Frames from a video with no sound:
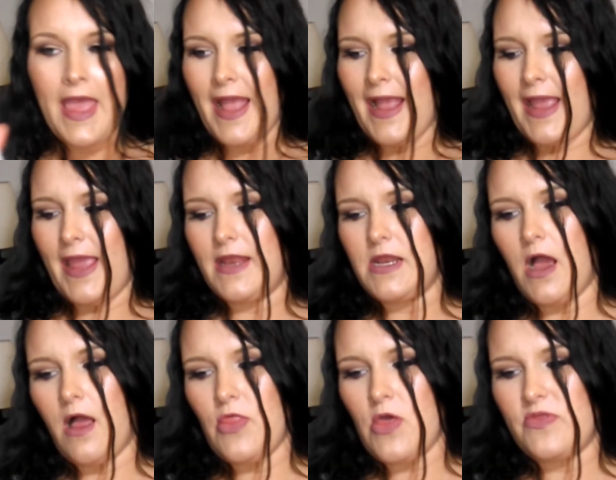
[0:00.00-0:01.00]
And
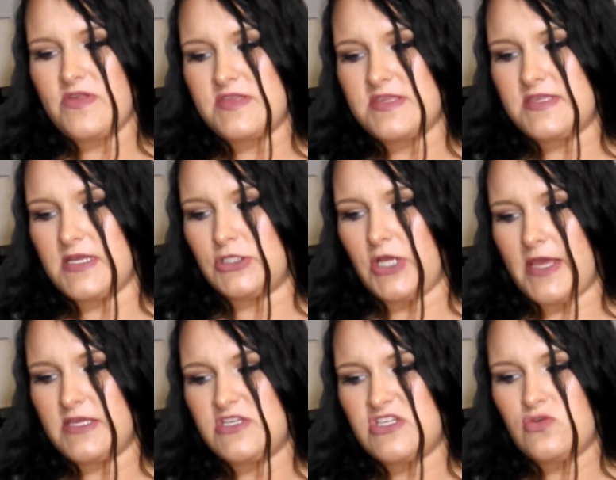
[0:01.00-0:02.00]
although this is such a
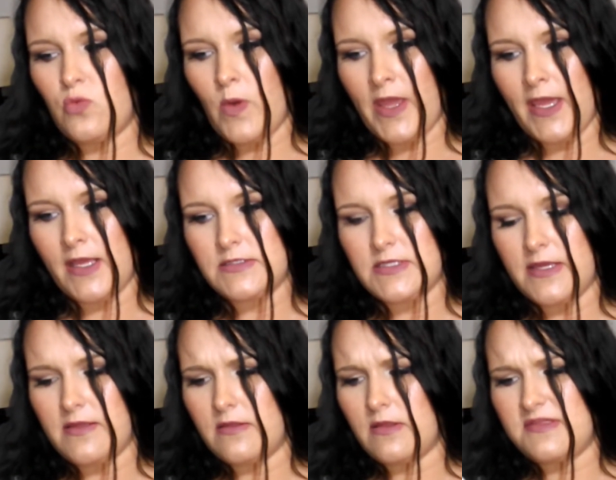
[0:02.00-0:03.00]
sweet,
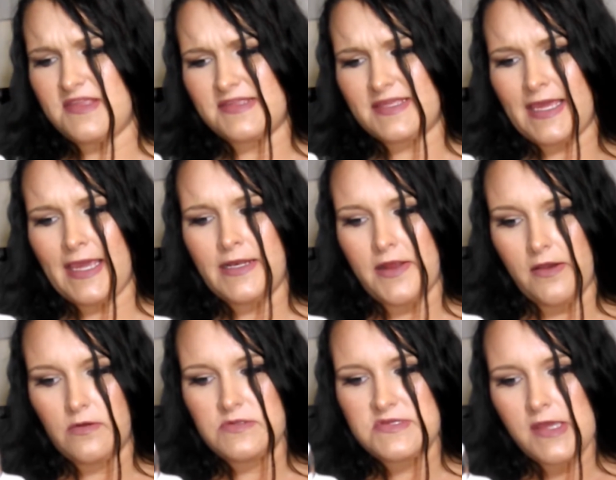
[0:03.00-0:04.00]
it says
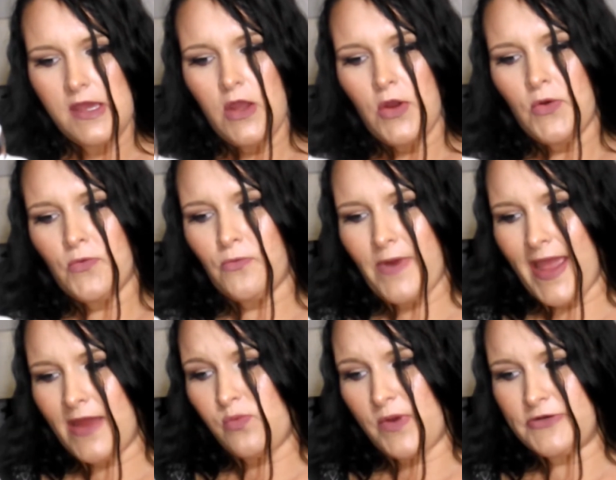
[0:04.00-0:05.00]
keynotes,
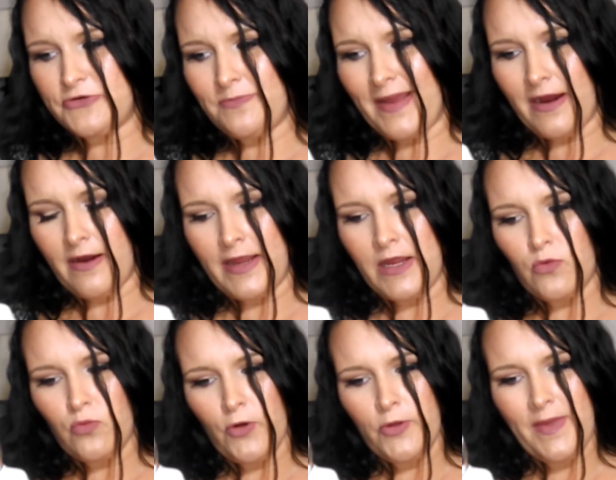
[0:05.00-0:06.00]
red winterberry,
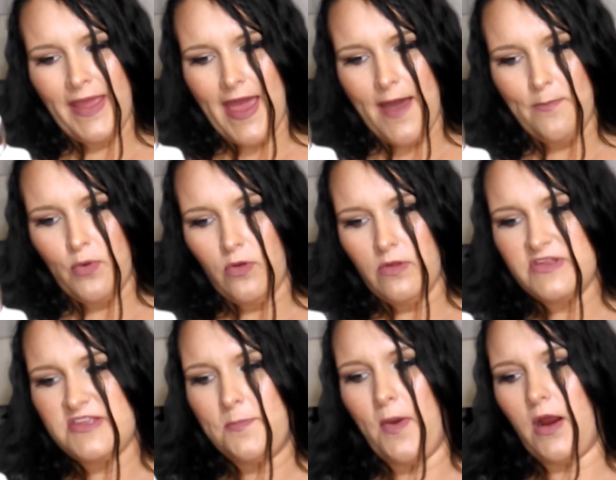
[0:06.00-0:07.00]
ruby apple,
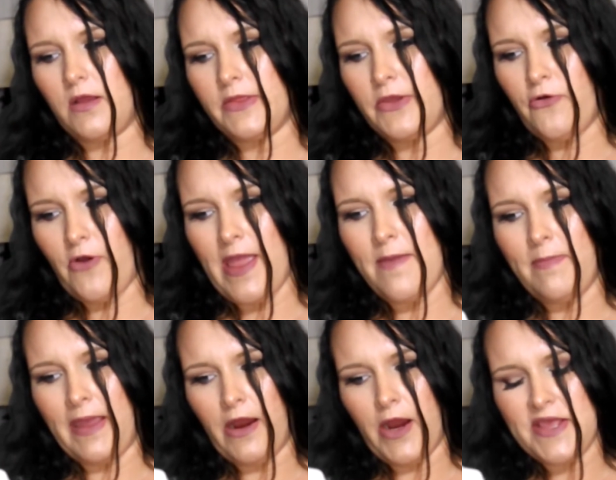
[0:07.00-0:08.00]
sparkling
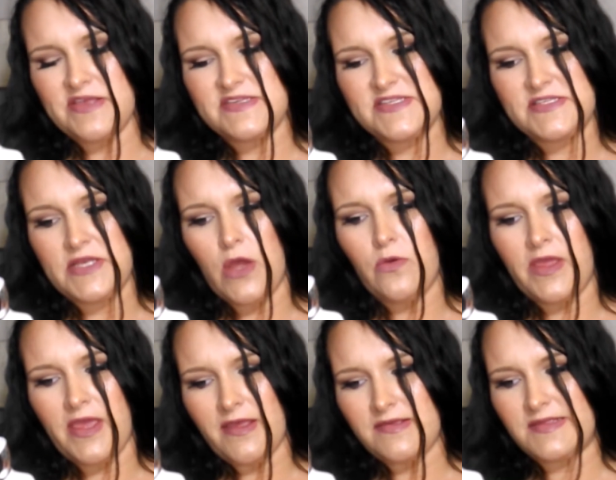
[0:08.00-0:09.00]
cranberry,
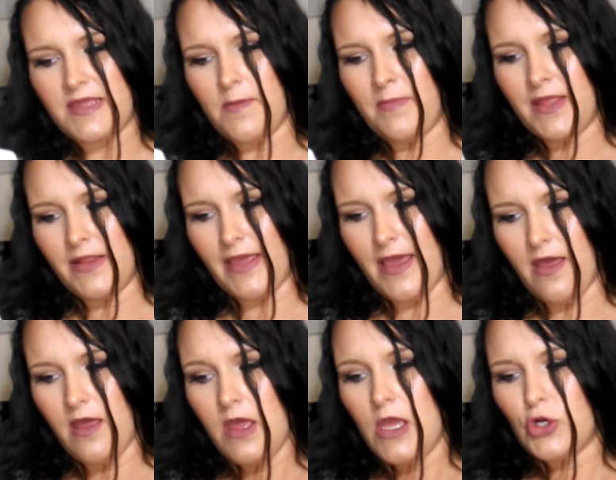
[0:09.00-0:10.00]
snow-kissed
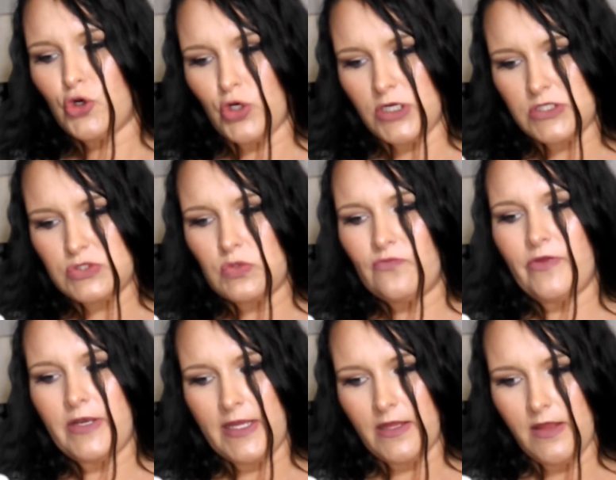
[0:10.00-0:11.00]
camellia, crystal
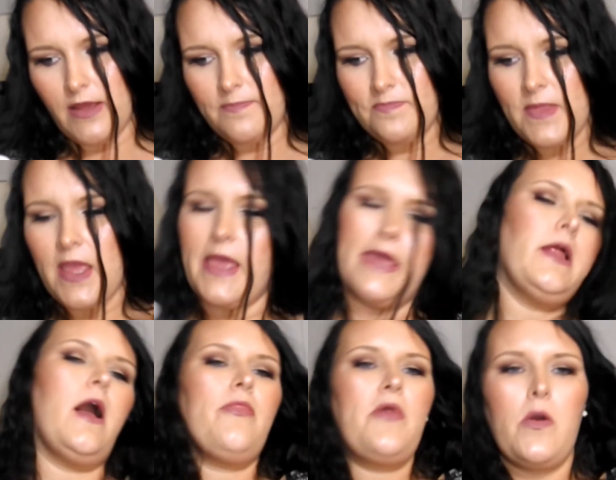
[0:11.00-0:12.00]
vanilla. And
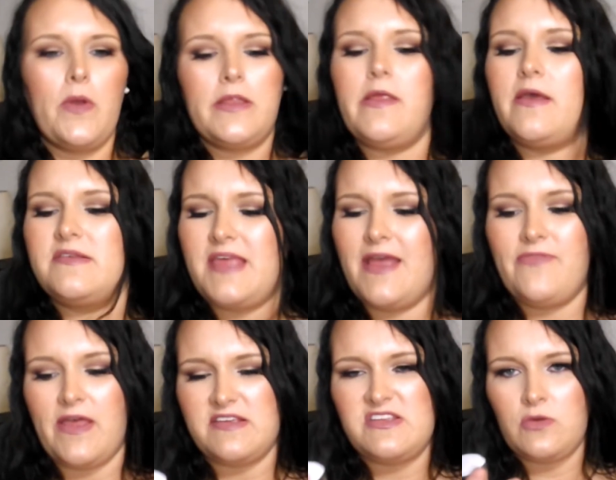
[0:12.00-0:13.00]
although it does have
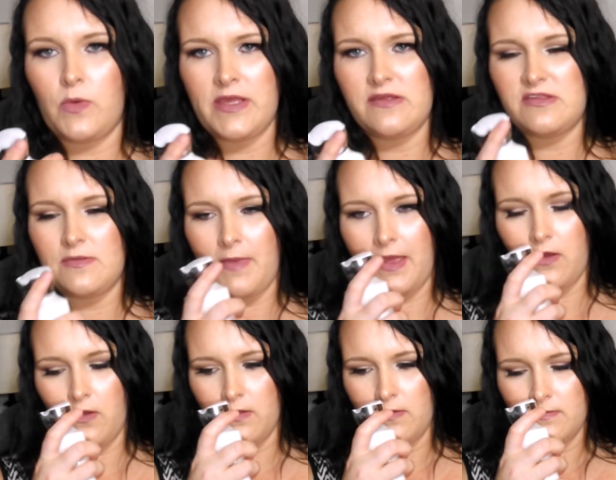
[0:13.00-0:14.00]
that sweet
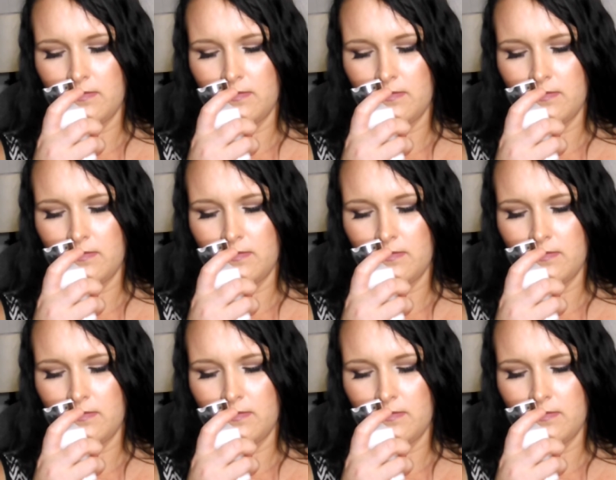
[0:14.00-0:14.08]
smell,